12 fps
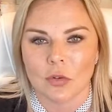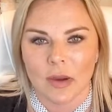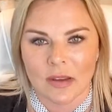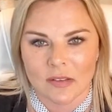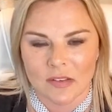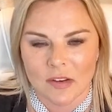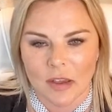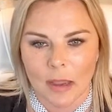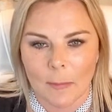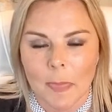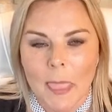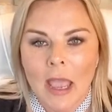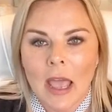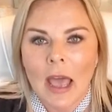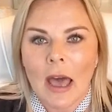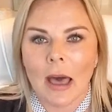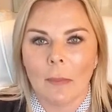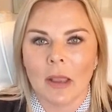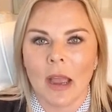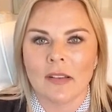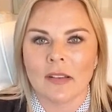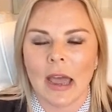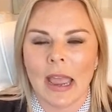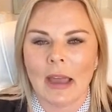crazy time.
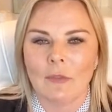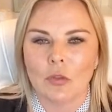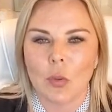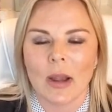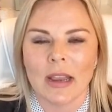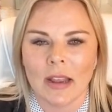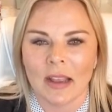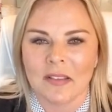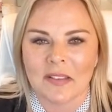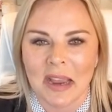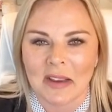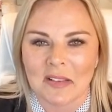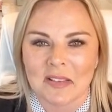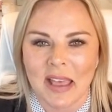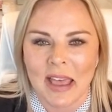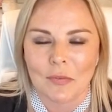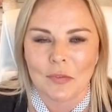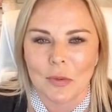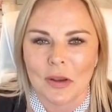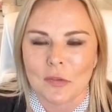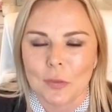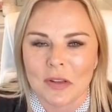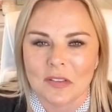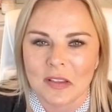Guys, I have 29 seconds left, so I
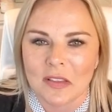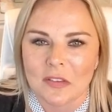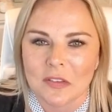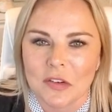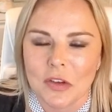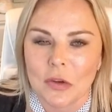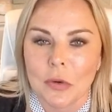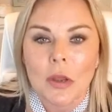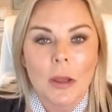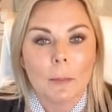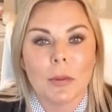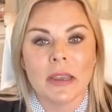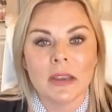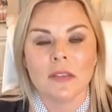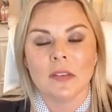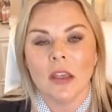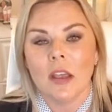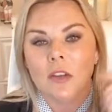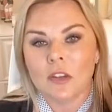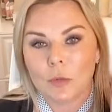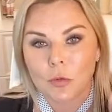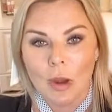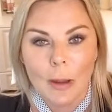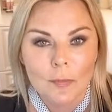just want to say this to you. Please
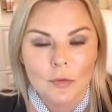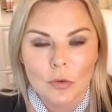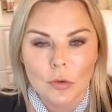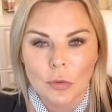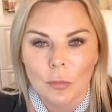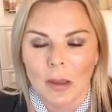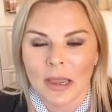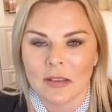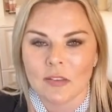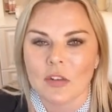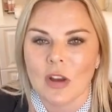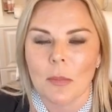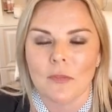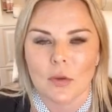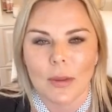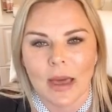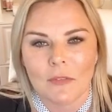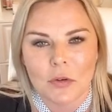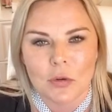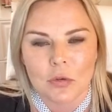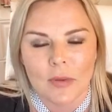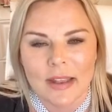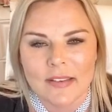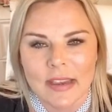subscribe to my Instagram if you haven't
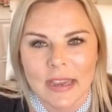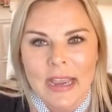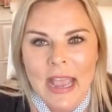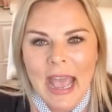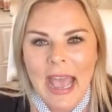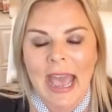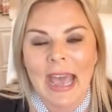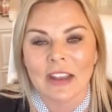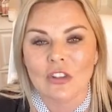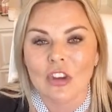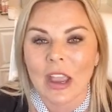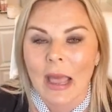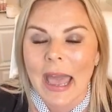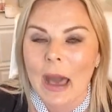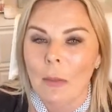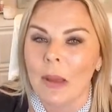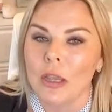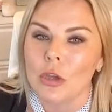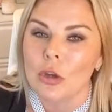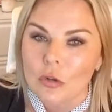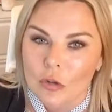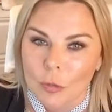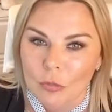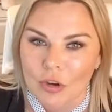already, and check out my
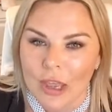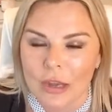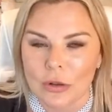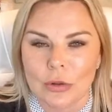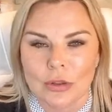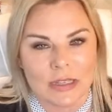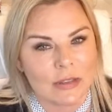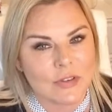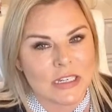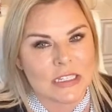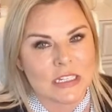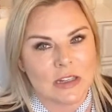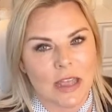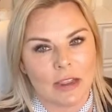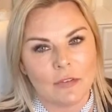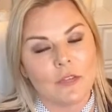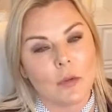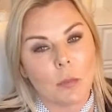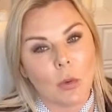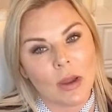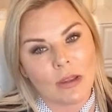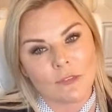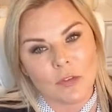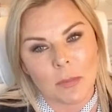YouTube channel, Live Into Life, for more
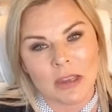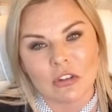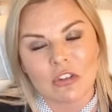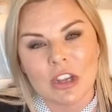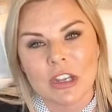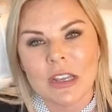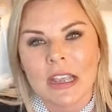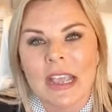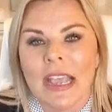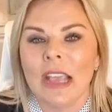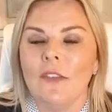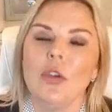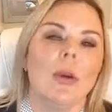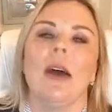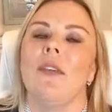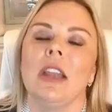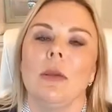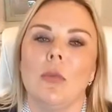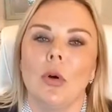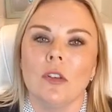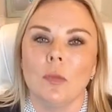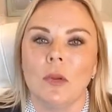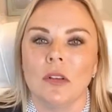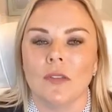information. If you have any more
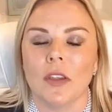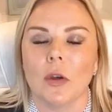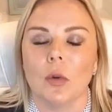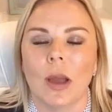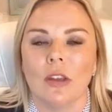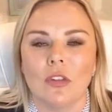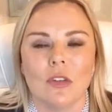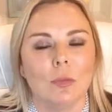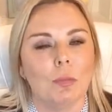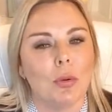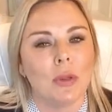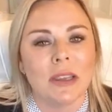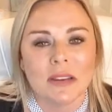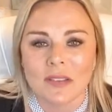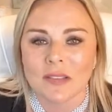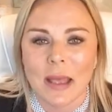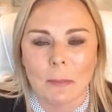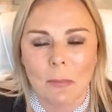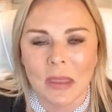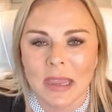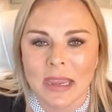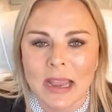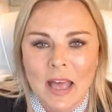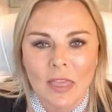specific questions, please send
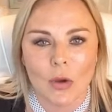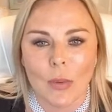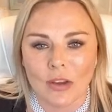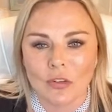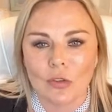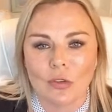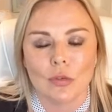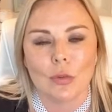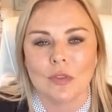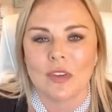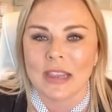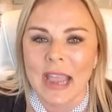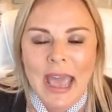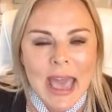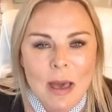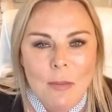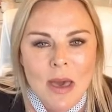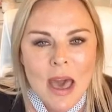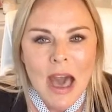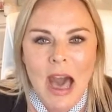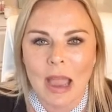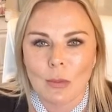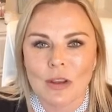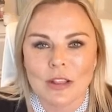me the questions through DM.
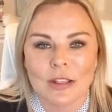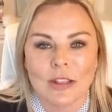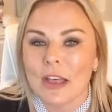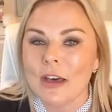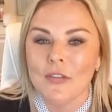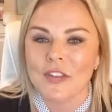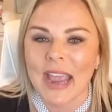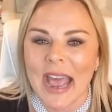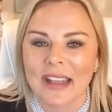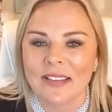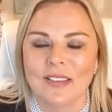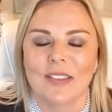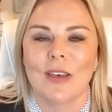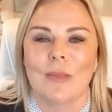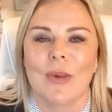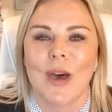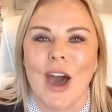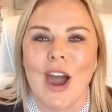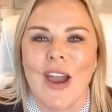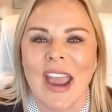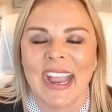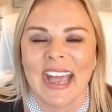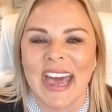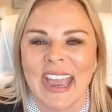I would love to answer them. All
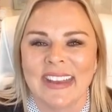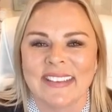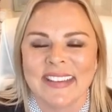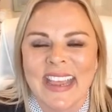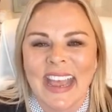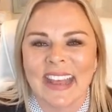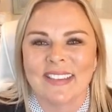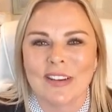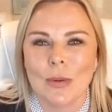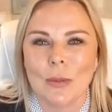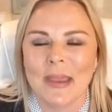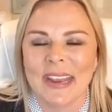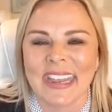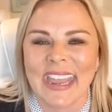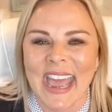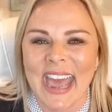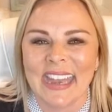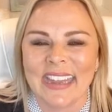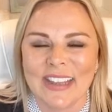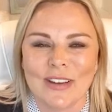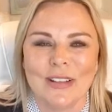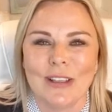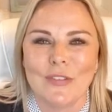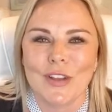right, guys, until we meet again,
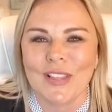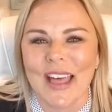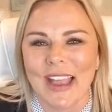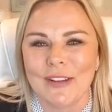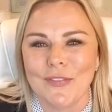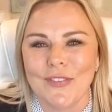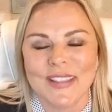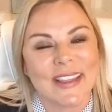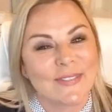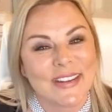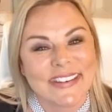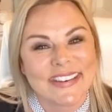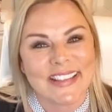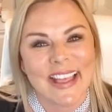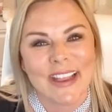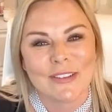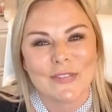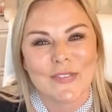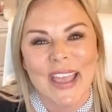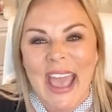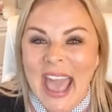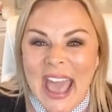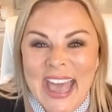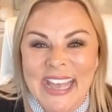go live your life, live into life,
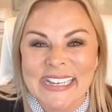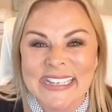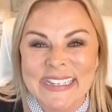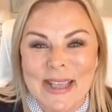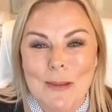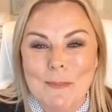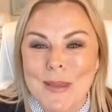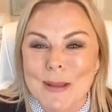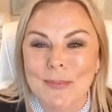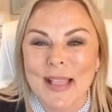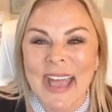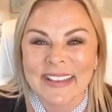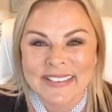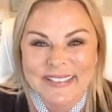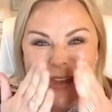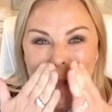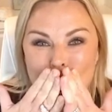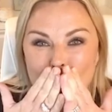and be blessed.